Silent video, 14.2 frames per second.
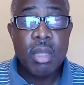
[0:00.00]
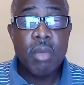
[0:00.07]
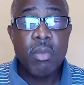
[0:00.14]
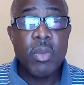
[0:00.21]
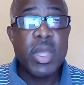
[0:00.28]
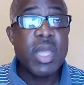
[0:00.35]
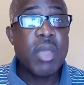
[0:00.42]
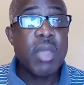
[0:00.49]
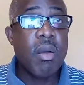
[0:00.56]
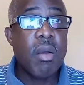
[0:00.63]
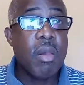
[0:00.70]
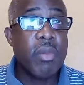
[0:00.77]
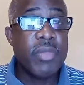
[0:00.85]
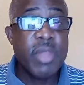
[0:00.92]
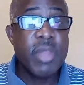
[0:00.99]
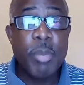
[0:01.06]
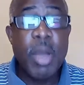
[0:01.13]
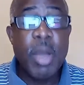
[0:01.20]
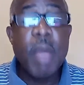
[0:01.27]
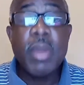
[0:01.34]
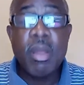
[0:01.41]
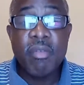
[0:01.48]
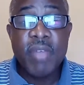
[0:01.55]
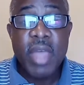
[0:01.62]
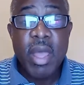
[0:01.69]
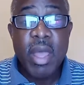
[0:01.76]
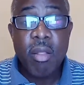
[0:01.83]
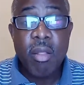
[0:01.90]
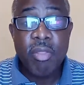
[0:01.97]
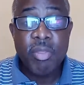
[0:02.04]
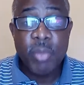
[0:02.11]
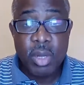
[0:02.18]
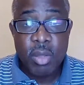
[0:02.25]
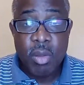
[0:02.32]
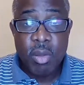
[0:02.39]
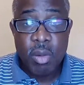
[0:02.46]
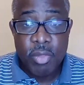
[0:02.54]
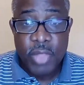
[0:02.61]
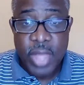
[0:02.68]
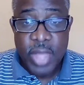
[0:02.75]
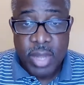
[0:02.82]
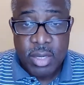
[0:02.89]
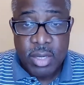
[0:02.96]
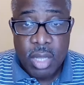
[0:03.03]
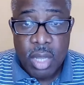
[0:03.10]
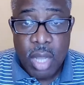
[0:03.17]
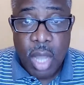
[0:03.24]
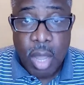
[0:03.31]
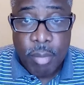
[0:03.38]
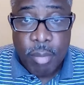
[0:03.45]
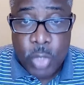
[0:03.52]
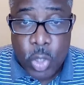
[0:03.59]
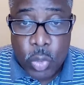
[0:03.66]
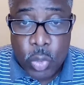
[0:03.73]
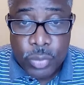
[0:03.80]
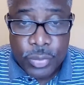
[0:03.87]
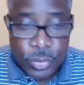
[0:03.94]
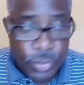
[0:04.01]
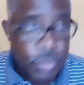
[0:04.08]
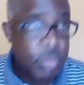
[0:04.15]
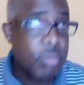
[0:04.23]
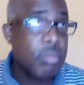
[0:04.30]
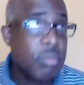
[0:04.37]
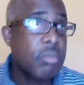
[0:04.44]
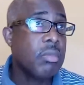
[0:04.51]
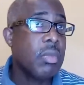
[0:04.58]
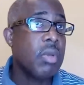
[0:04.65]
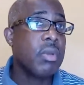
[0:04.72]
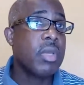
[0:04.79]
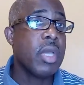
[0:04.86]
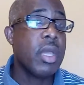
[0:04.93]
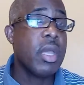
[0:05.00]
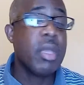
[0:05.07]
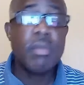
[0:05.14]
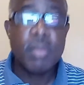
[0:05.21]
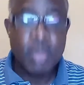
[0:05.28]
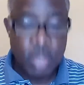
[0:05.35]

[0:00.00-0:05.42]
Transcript: the Department of Health will call that abuse. Okay?